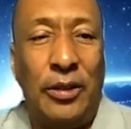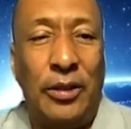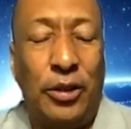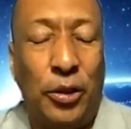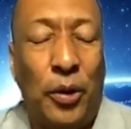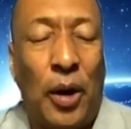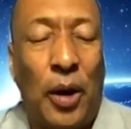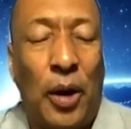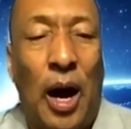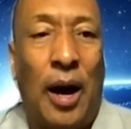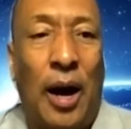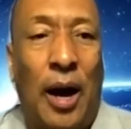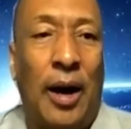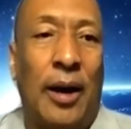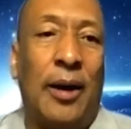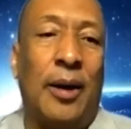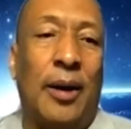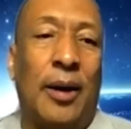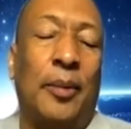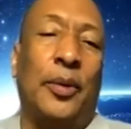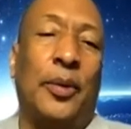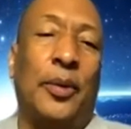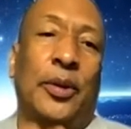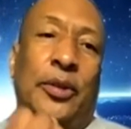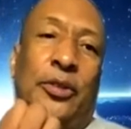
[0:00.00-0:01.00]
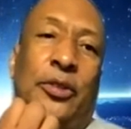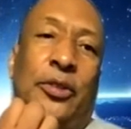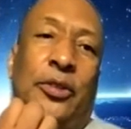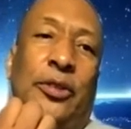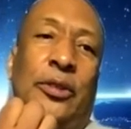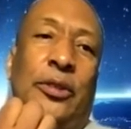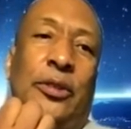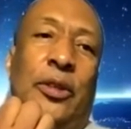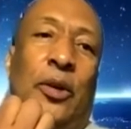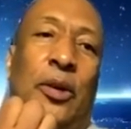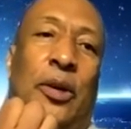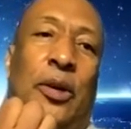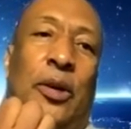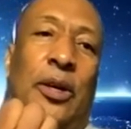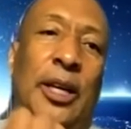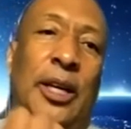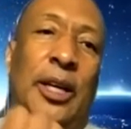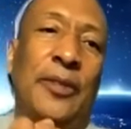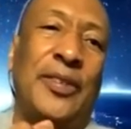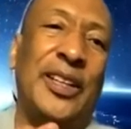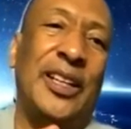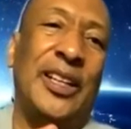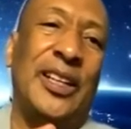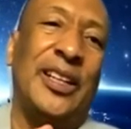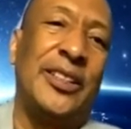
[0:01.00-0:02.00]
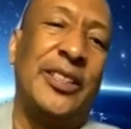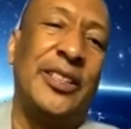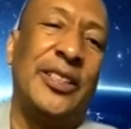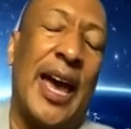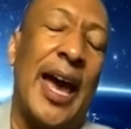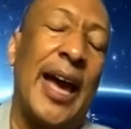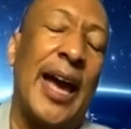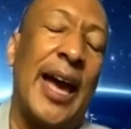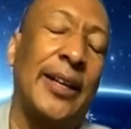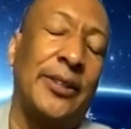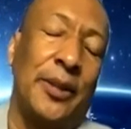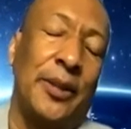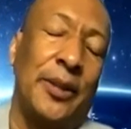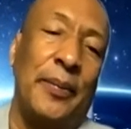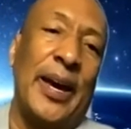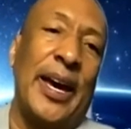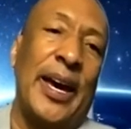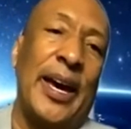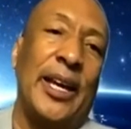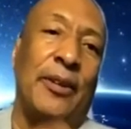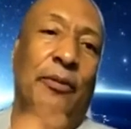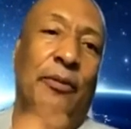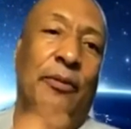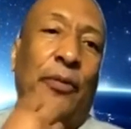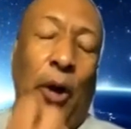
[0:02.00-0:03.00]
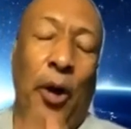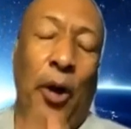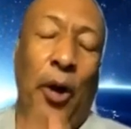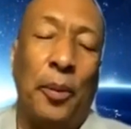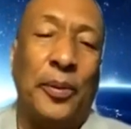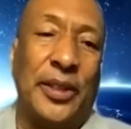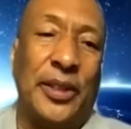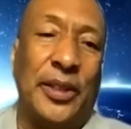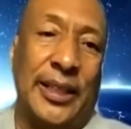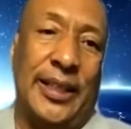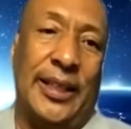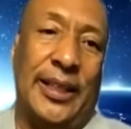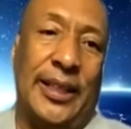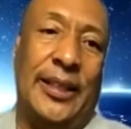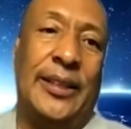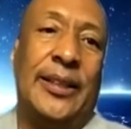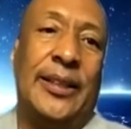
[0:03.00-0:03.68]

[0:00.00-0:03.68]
do harm or, or even attack somebody verbally?